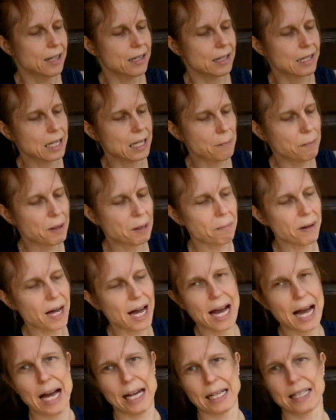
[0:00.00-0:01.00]
Sleeping
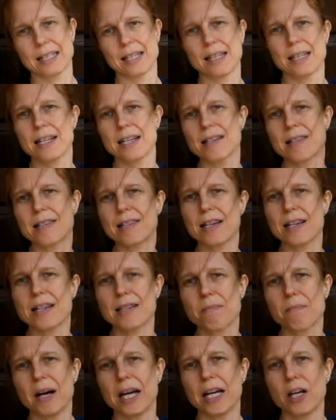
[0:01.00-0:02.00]
pad. This
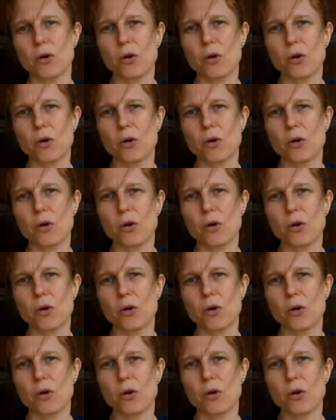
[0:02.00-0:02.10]
is my